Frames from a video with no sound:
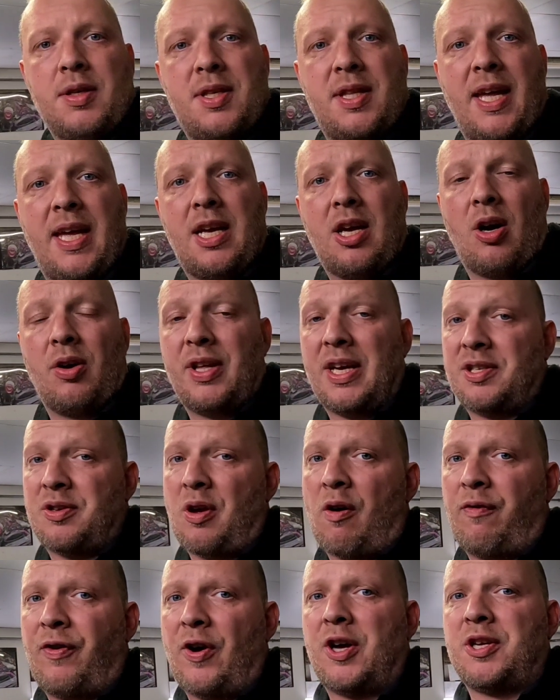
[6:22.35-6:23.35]
So there you go, that's
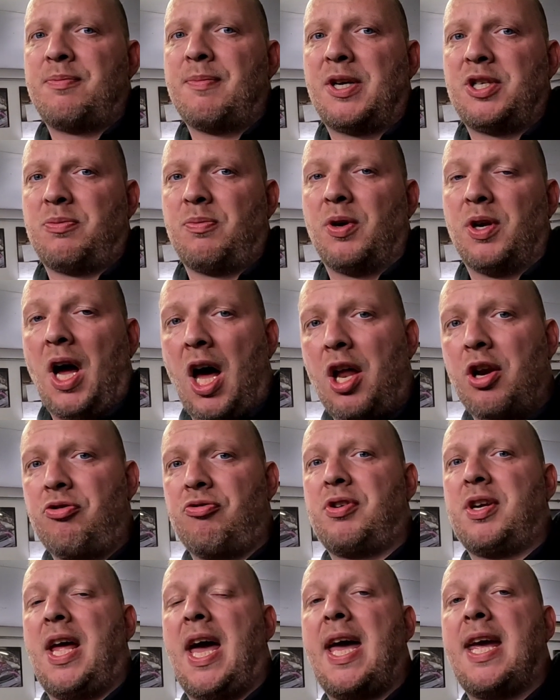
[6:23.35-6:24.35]
our first measurement,
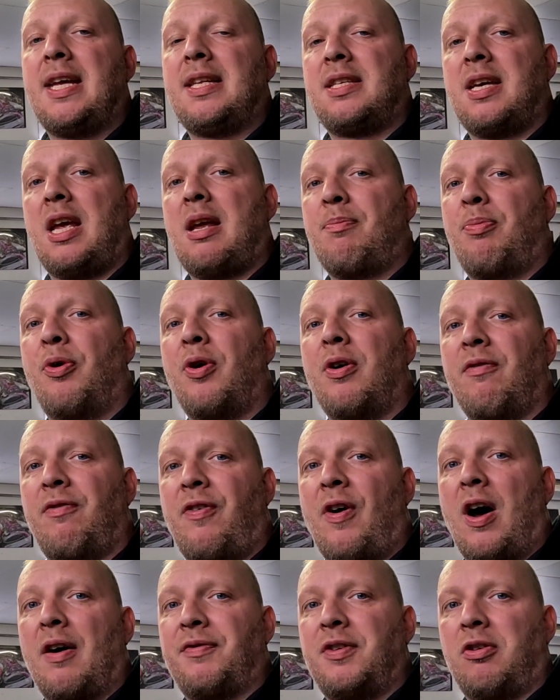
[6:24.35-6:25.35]

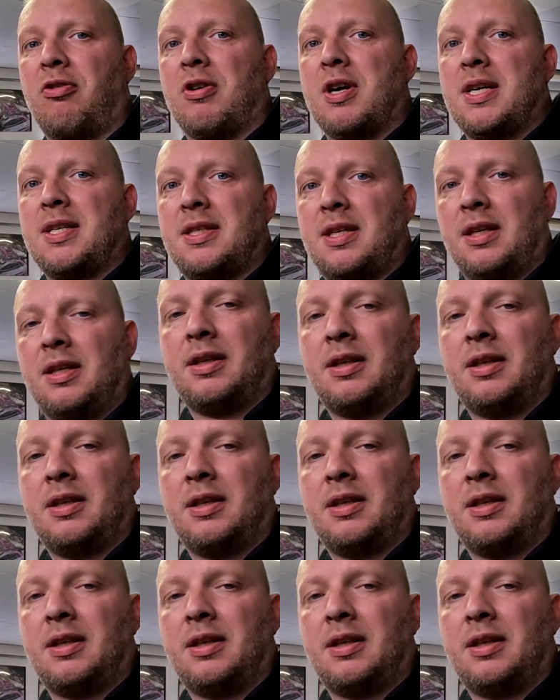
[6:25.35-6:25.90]
118.5 degrees.